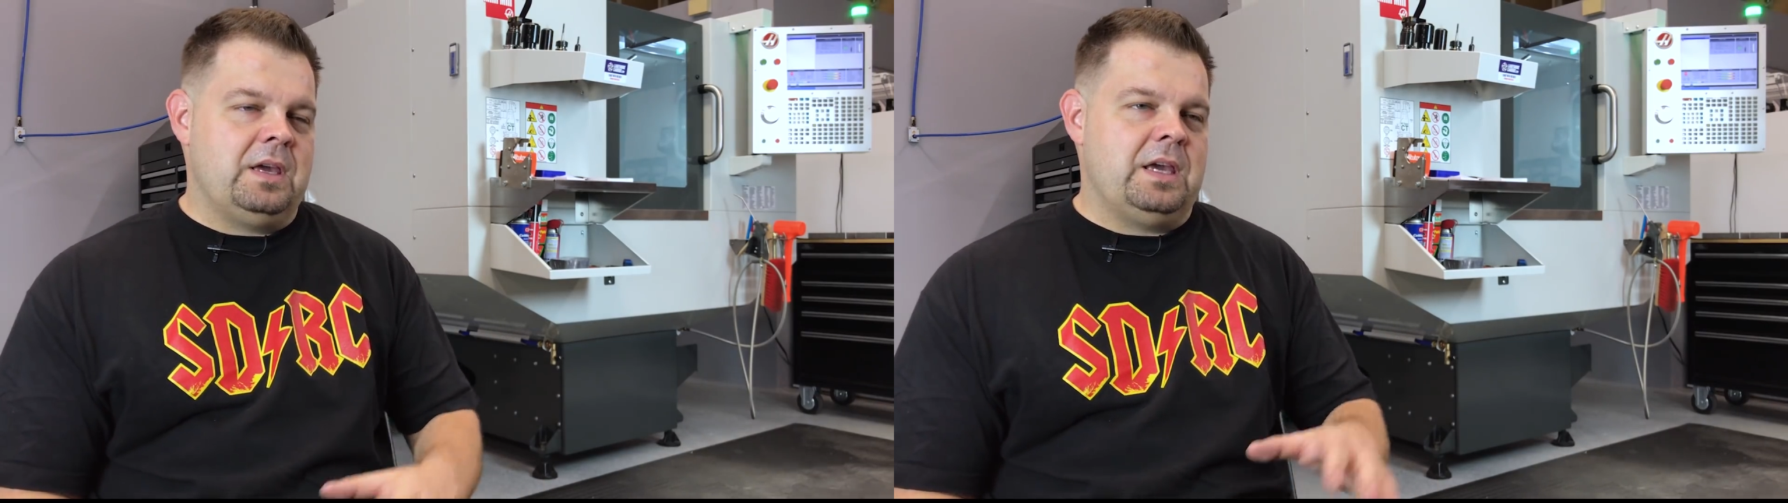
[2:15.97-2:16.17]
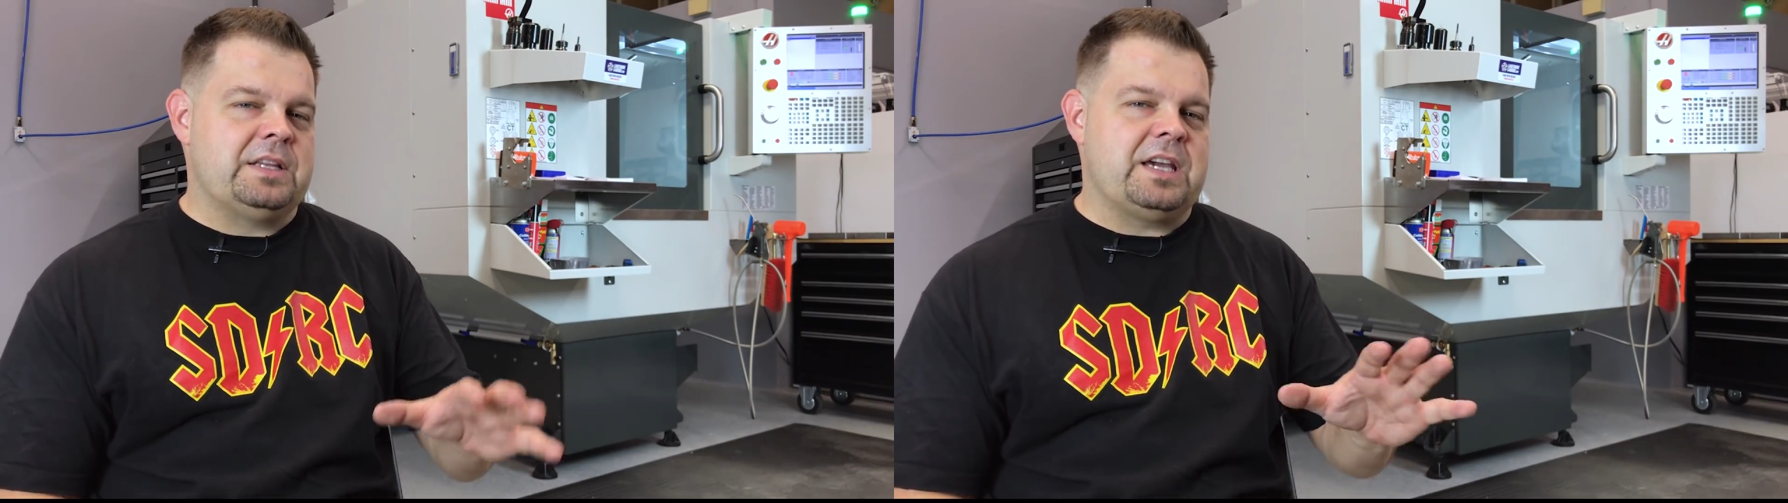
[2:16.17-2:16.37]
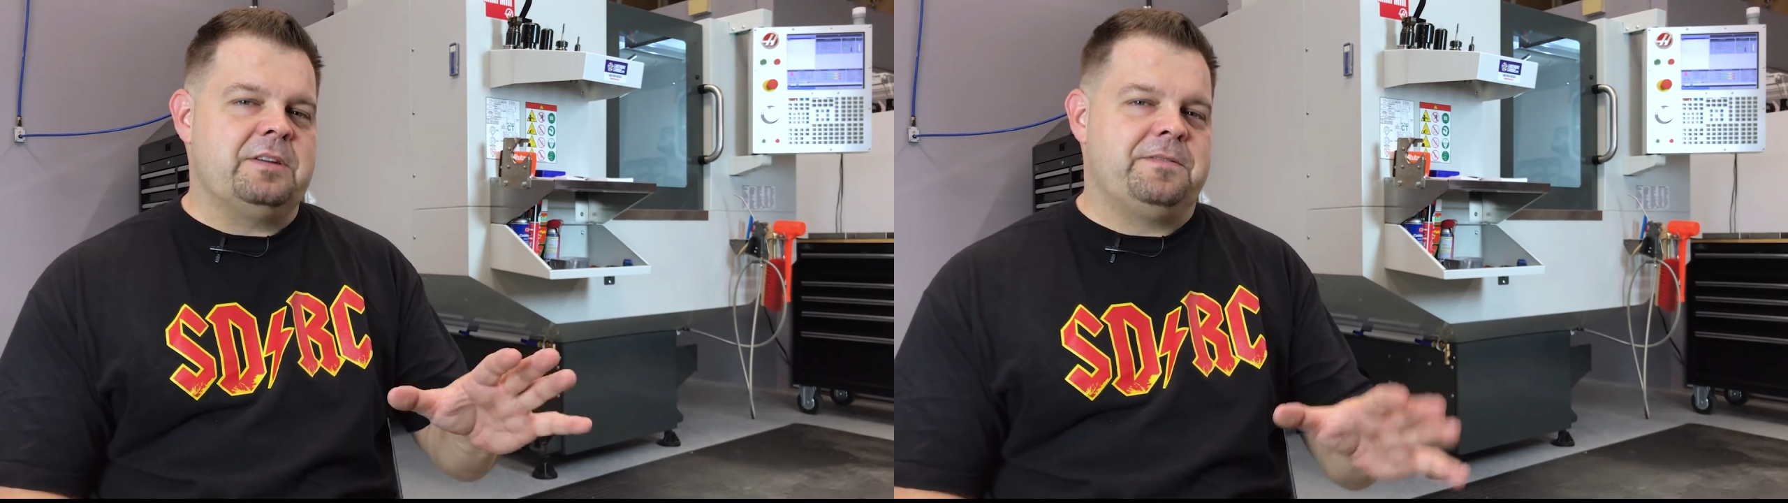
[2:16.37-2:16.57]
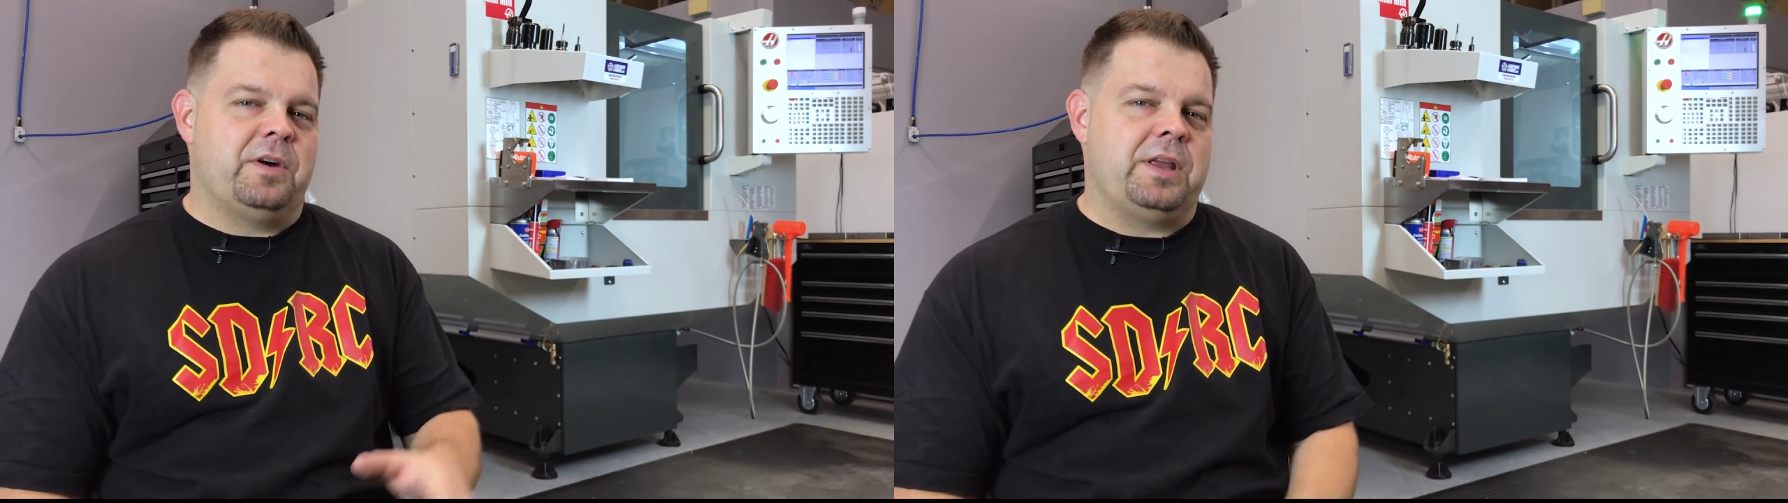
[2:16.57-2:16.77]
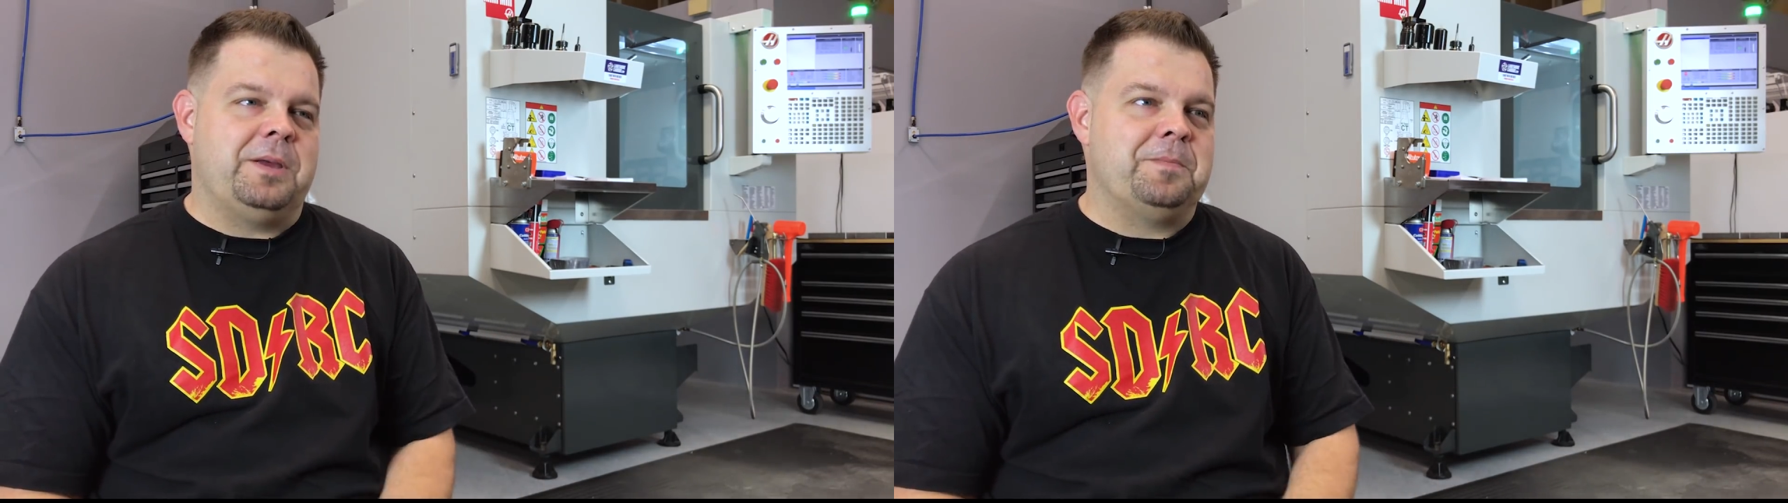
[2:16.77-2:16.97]
It's kind of
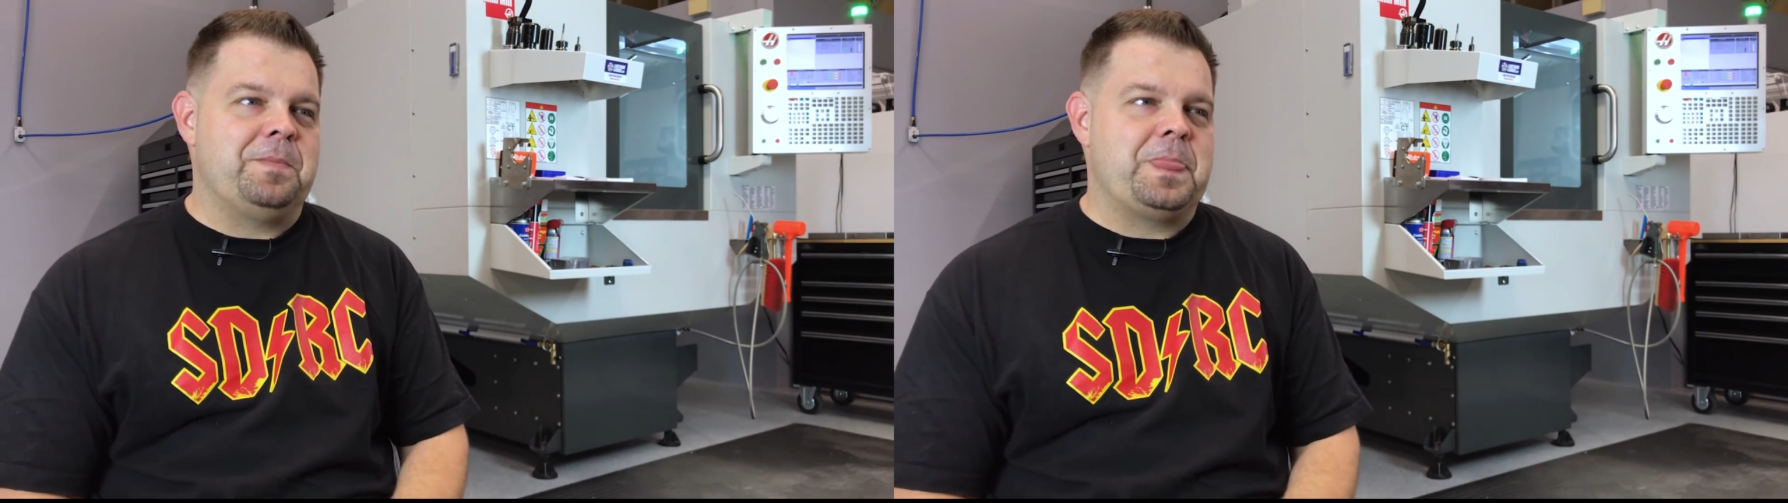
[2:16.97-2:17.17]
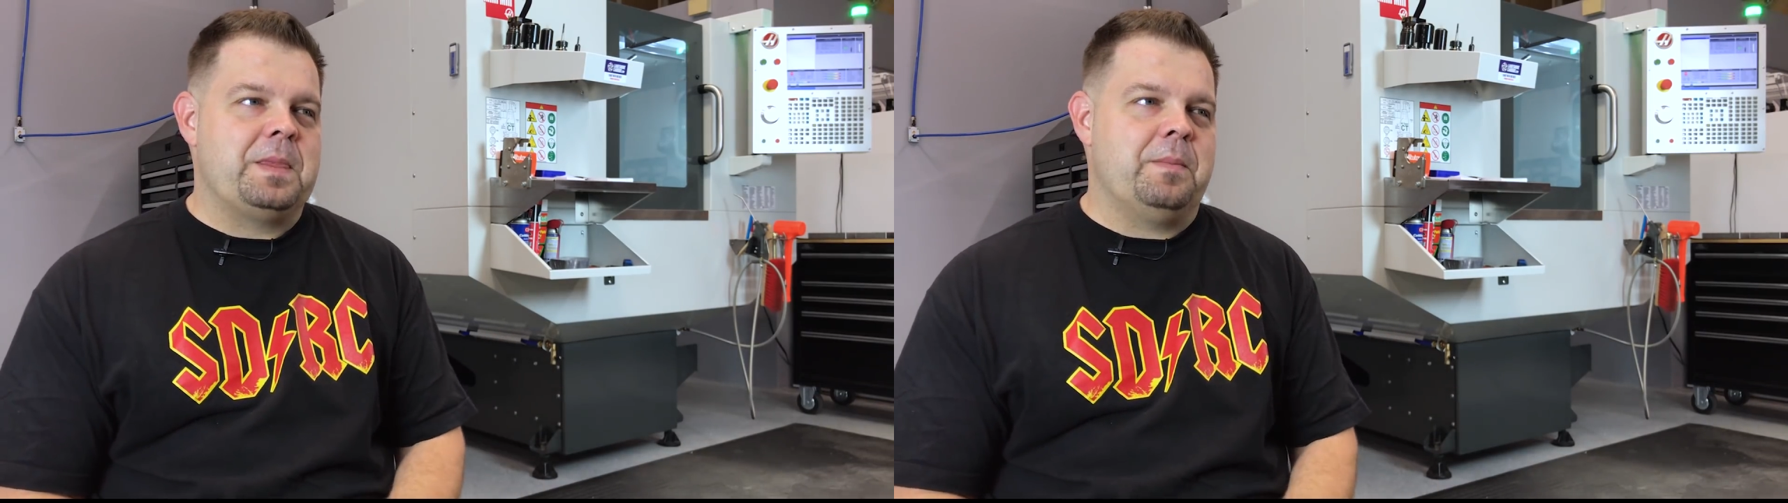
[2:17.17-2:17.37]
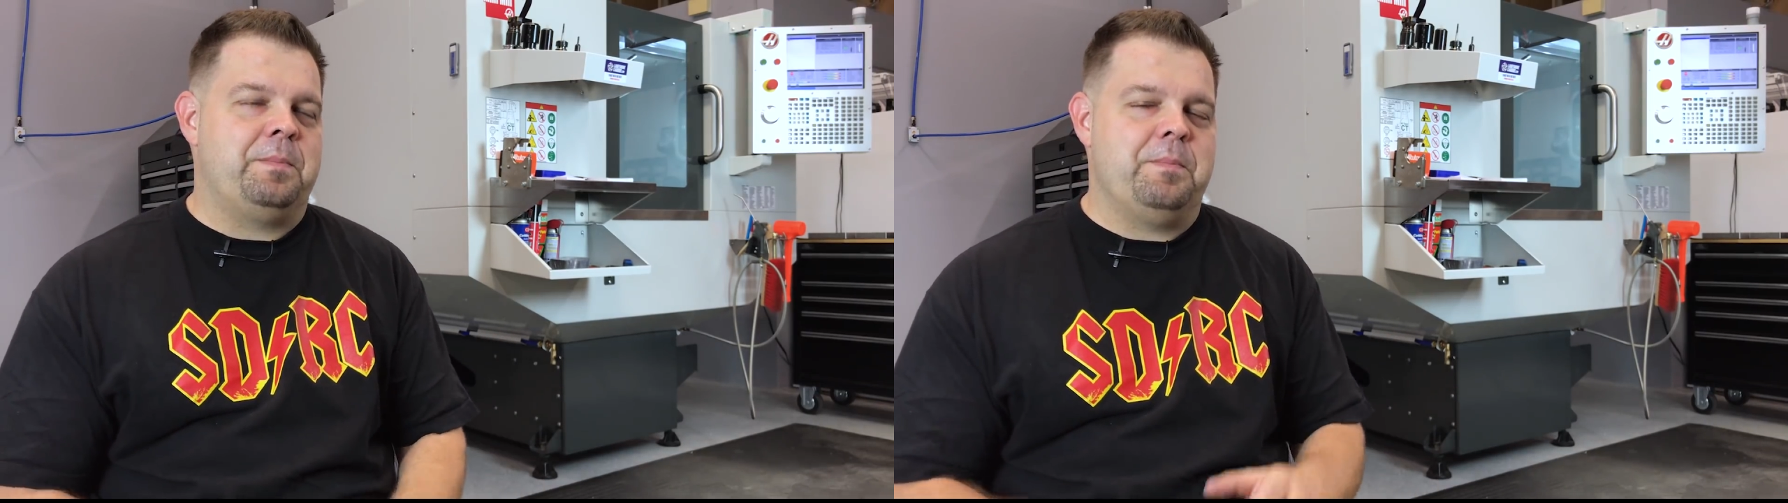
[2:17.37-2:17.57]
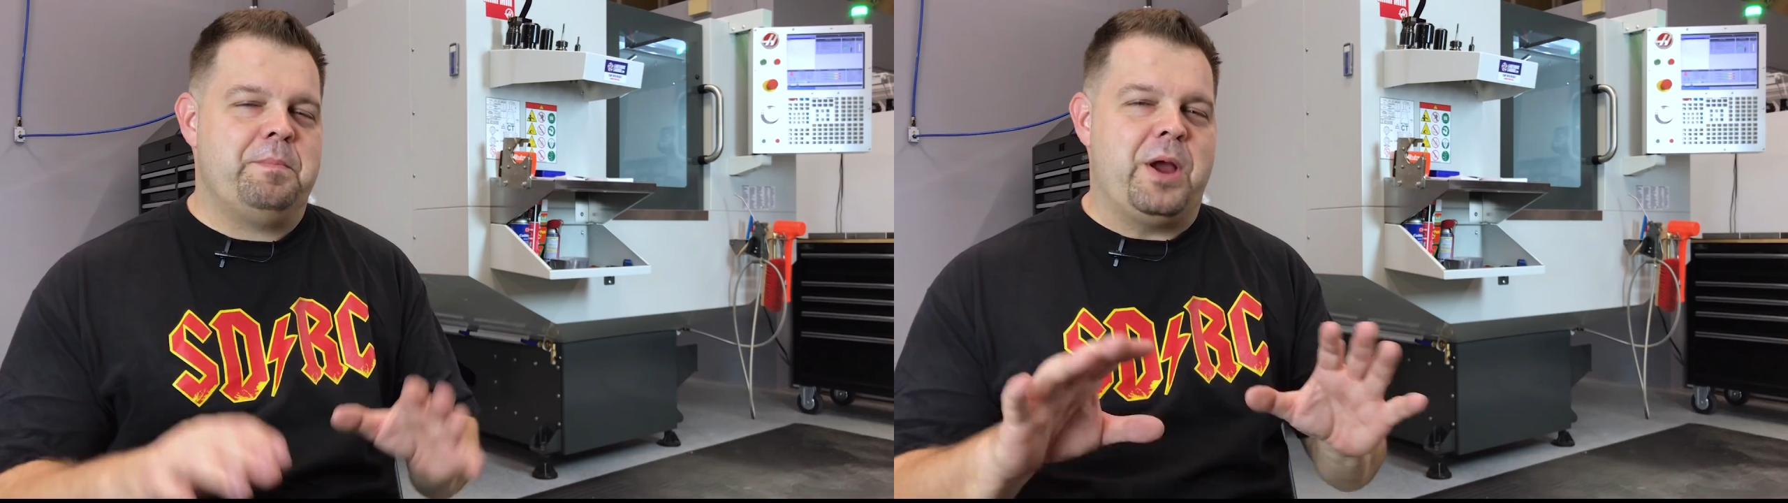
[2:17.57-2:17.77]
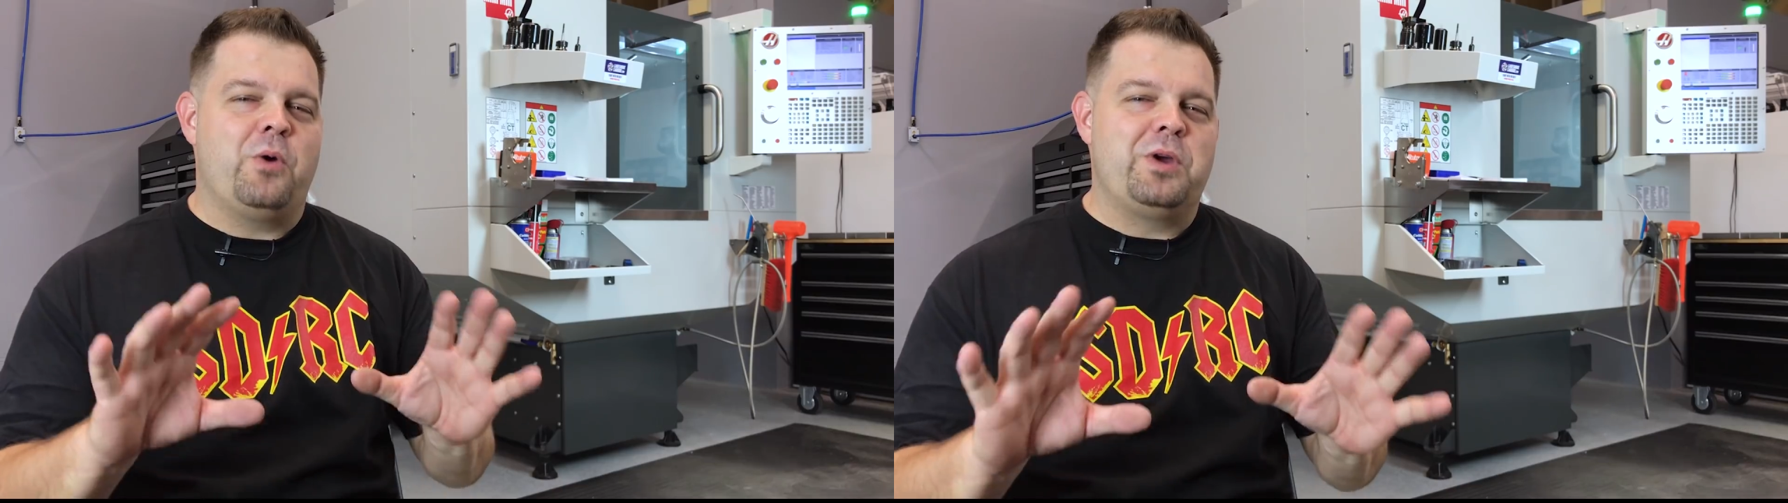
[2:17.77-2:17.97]
funny.
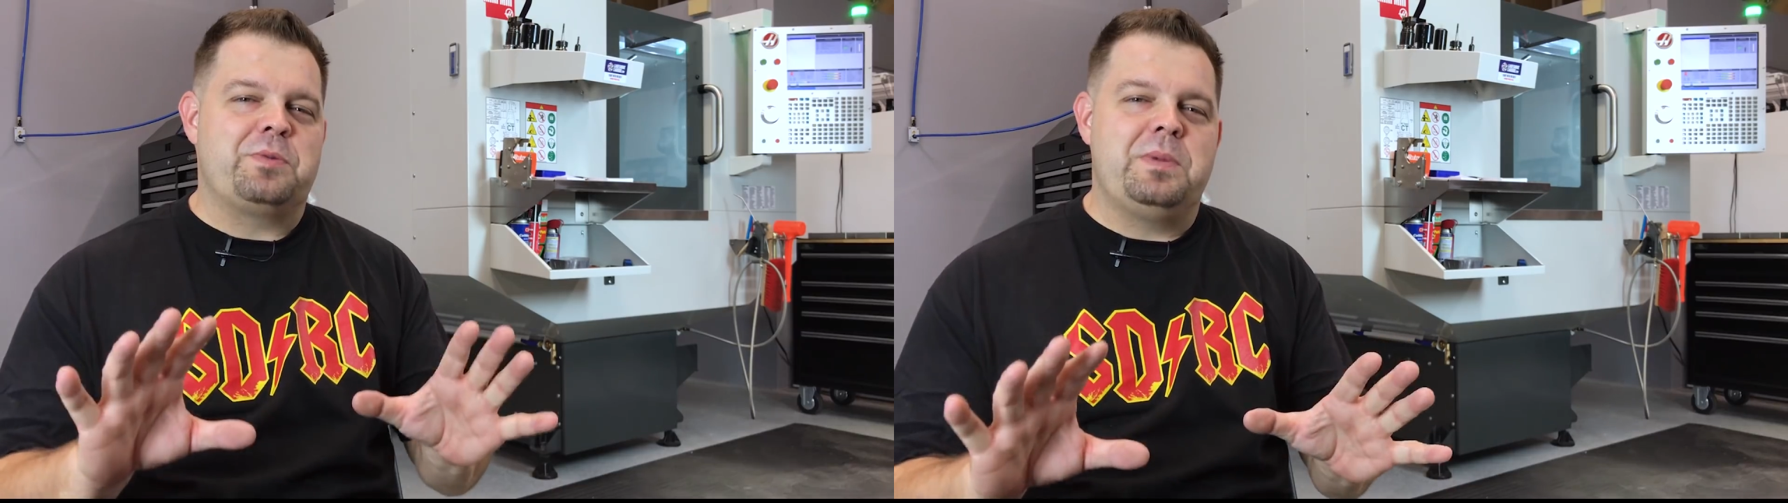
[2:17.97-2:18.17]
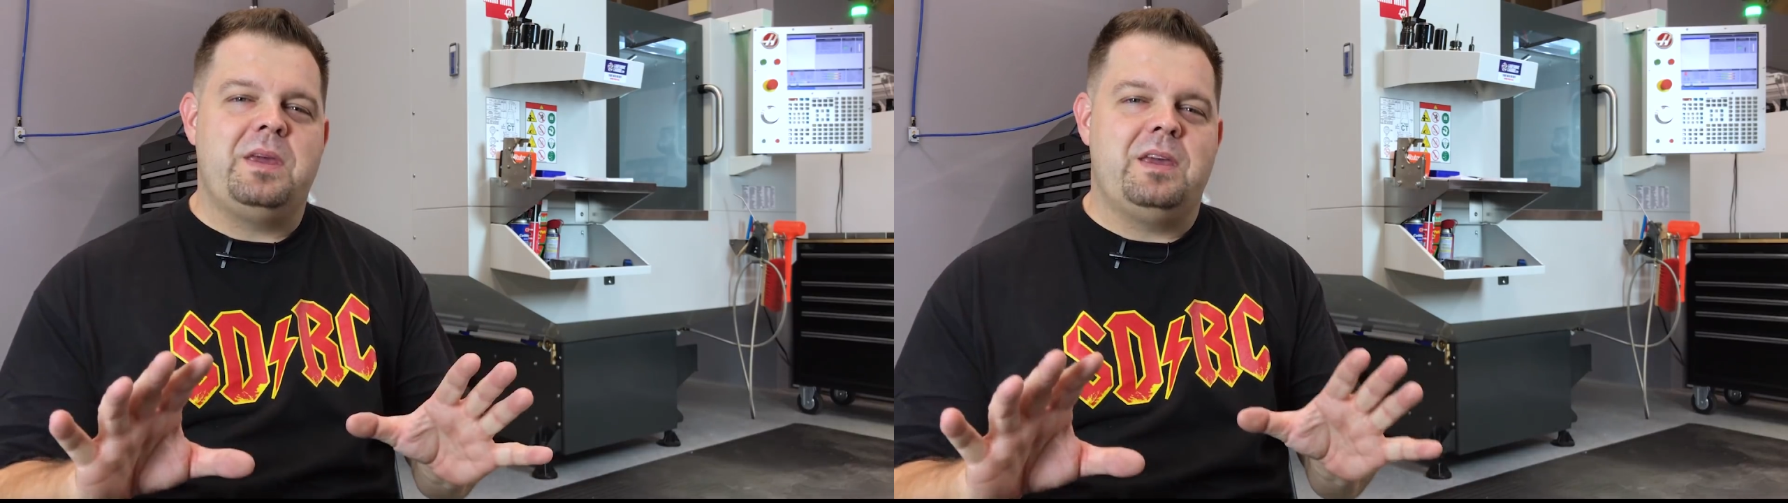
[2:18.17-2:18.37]
Bear with me,